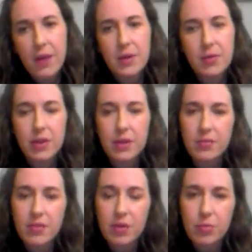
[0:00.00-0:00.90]
I didn't want them to
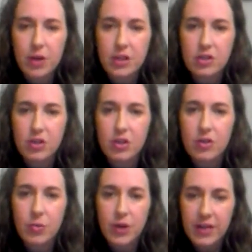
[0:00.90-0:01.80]
feel pressured
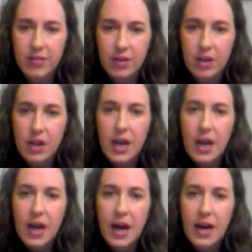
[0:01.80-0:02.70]
or whatever.
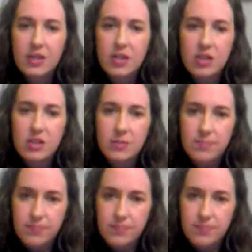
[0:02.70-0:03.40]
I just